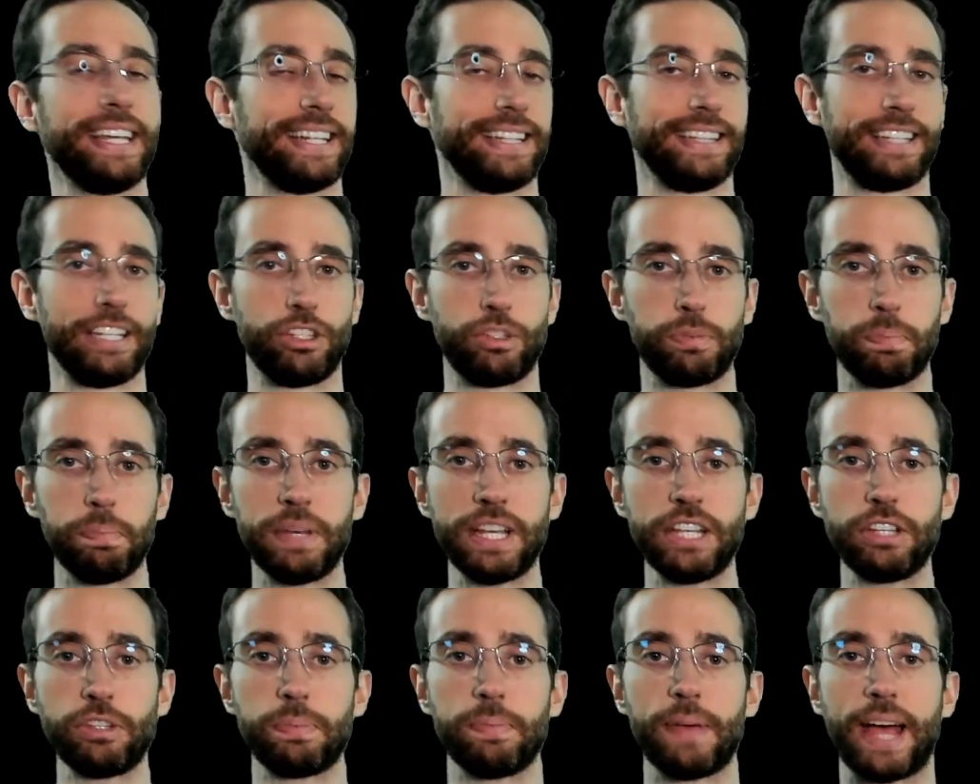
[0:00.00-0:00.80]
This
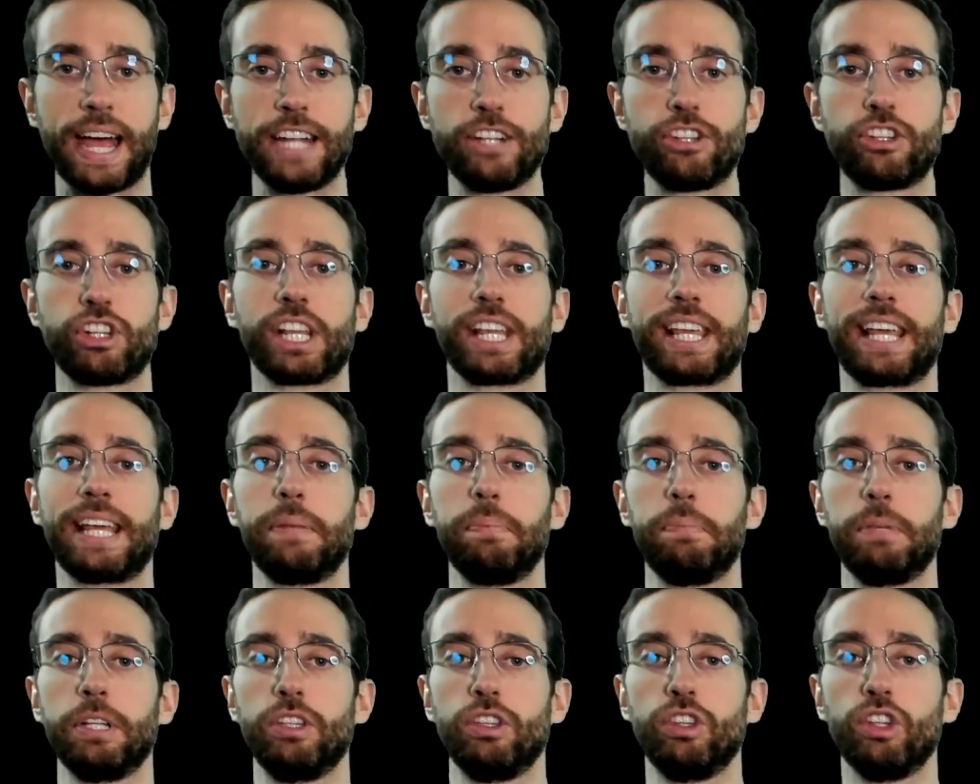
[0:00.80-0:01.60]
mismatch
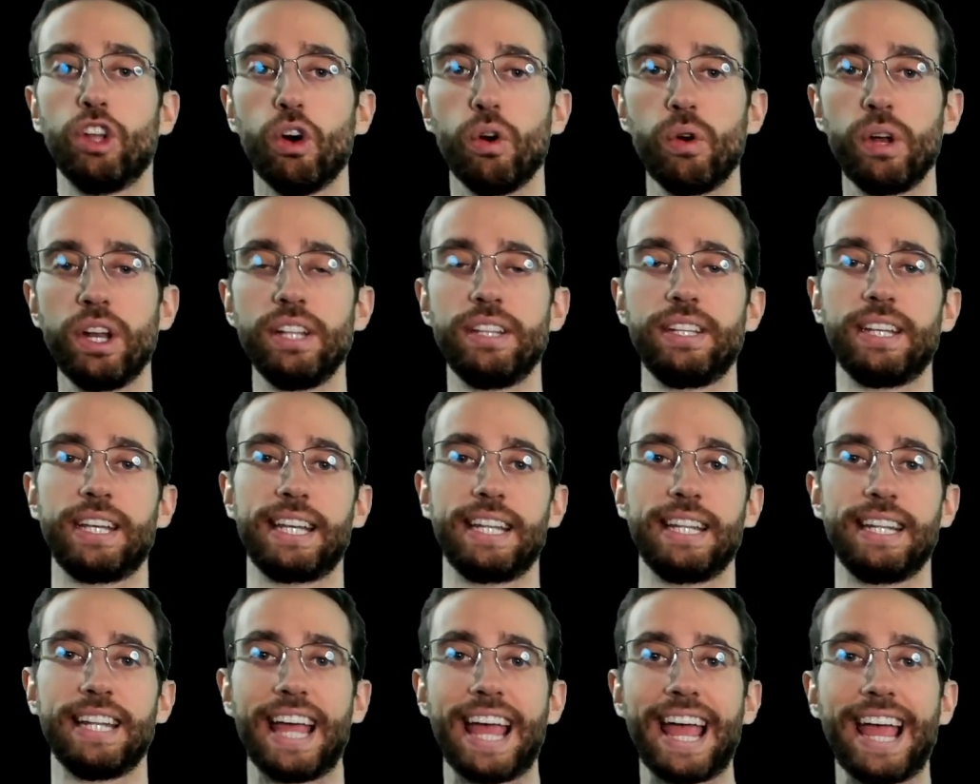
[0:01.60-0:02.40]
can be noted
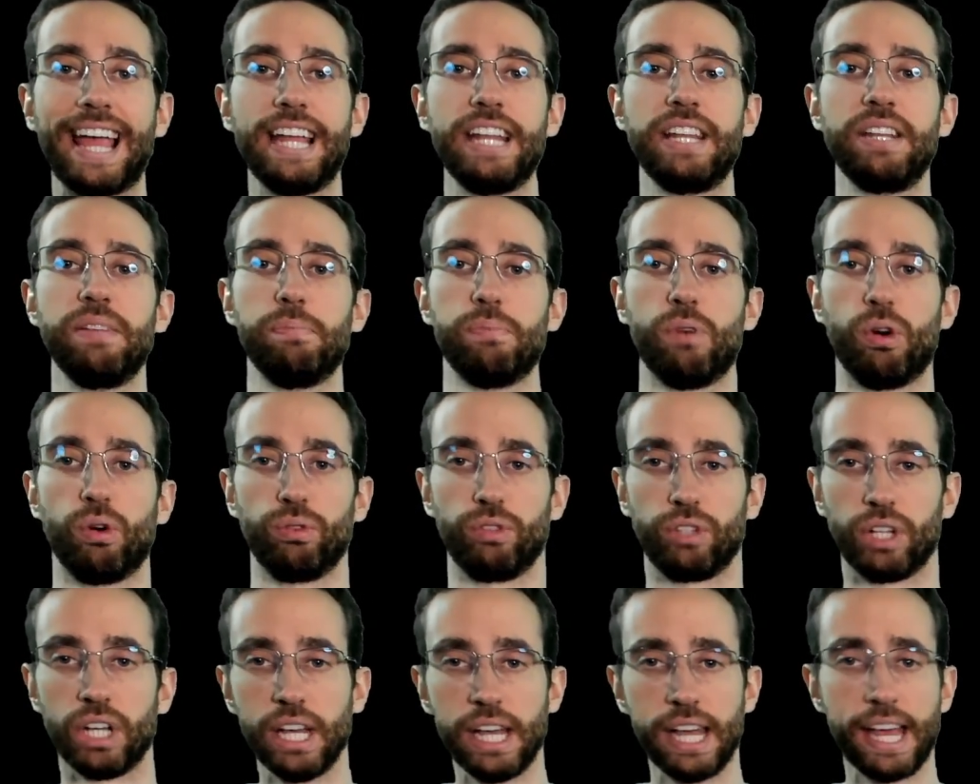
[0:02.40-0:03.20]
in any
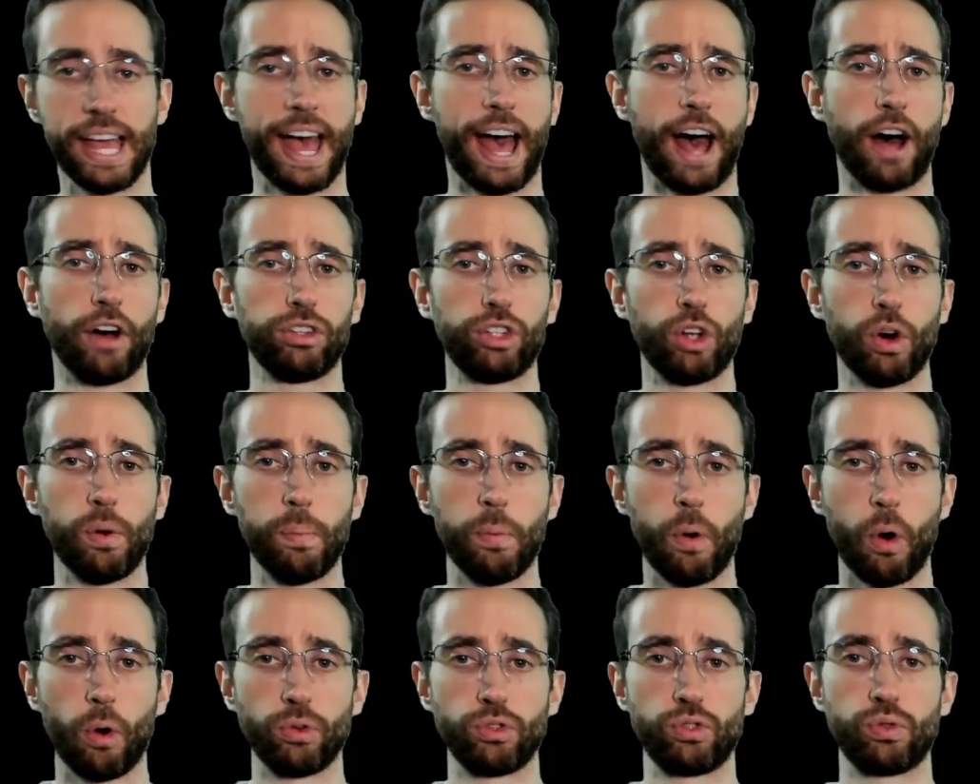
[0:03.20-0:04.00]
mode, although
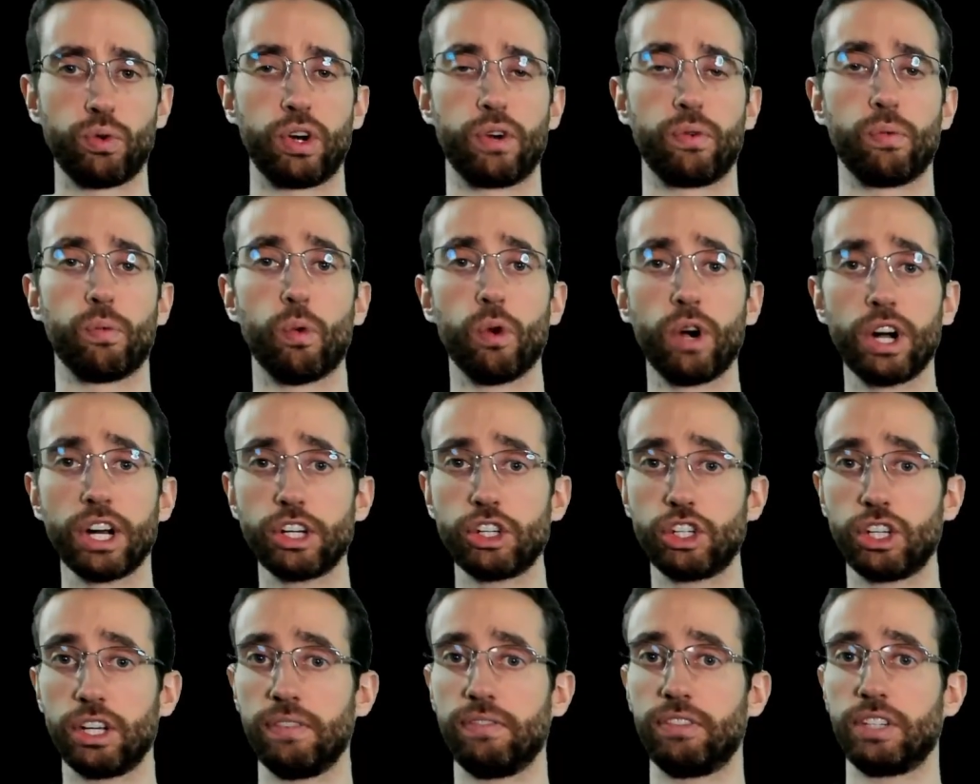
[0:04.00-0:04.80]
modes where work
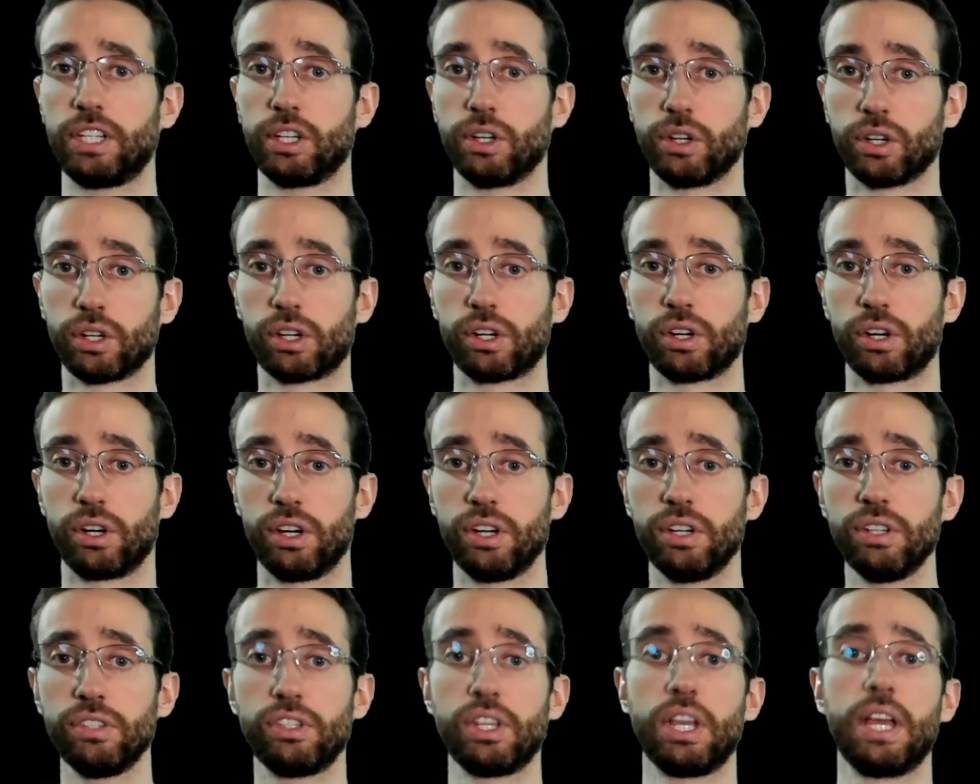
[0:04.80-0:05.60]
shifting
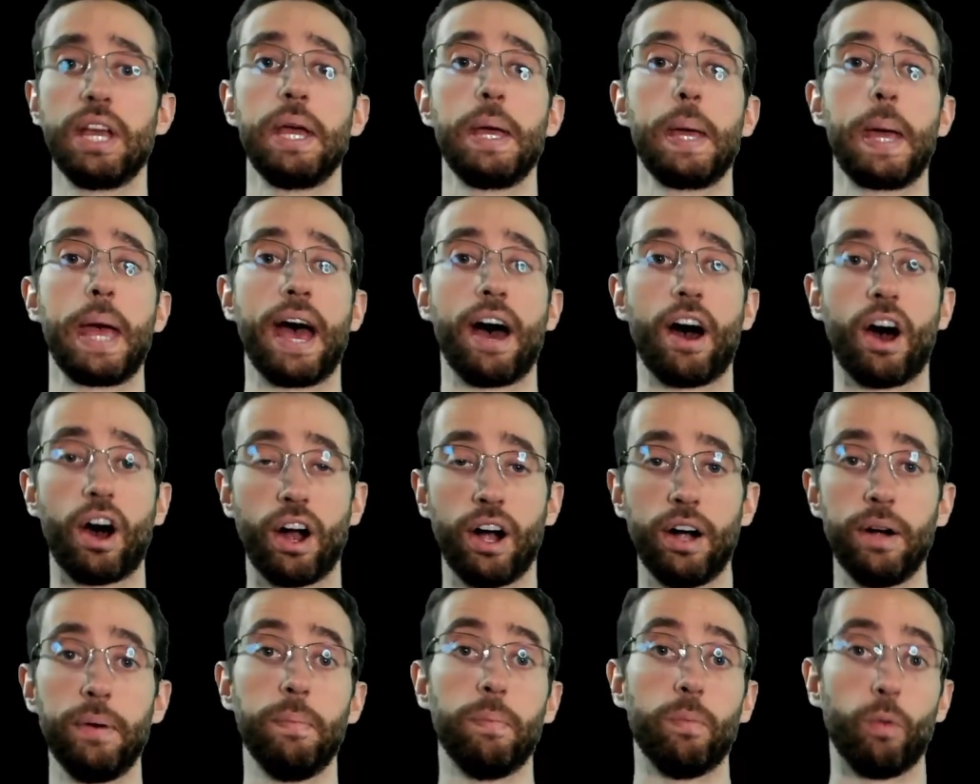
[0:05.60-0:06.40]
occurs
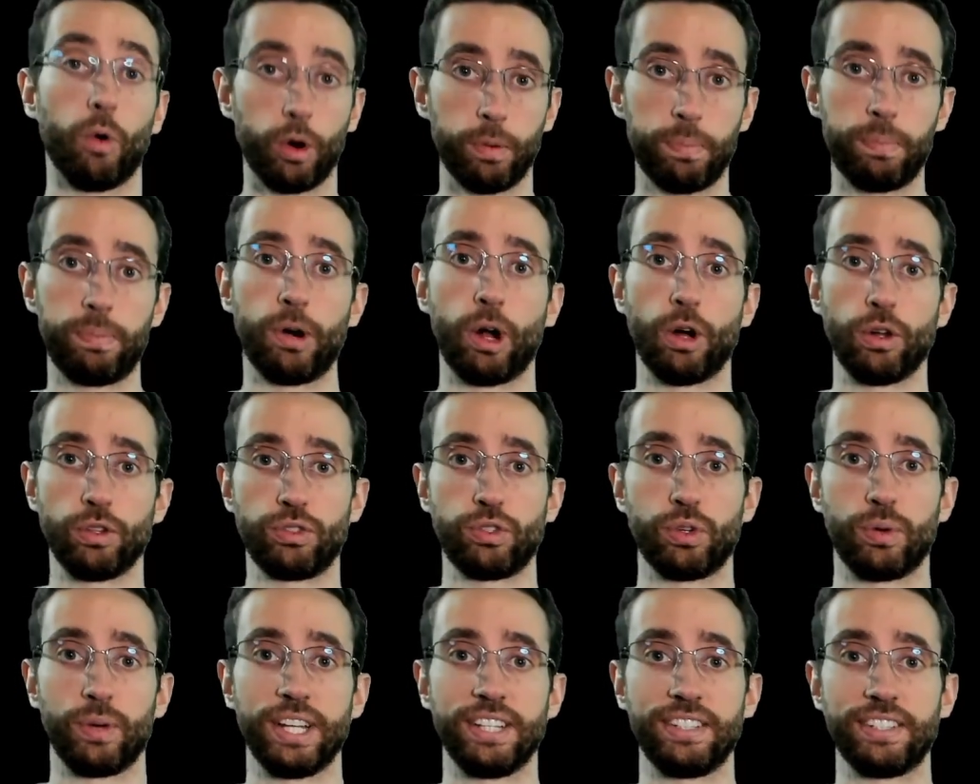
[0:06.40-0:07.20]
are more prone
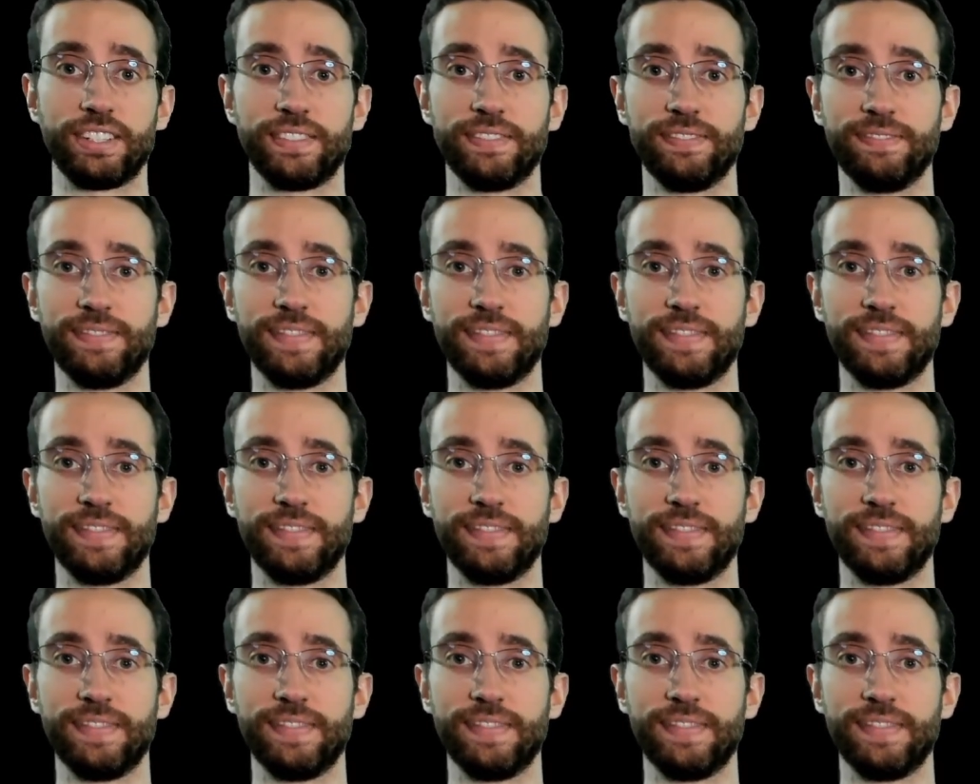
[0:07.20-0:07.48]
to it.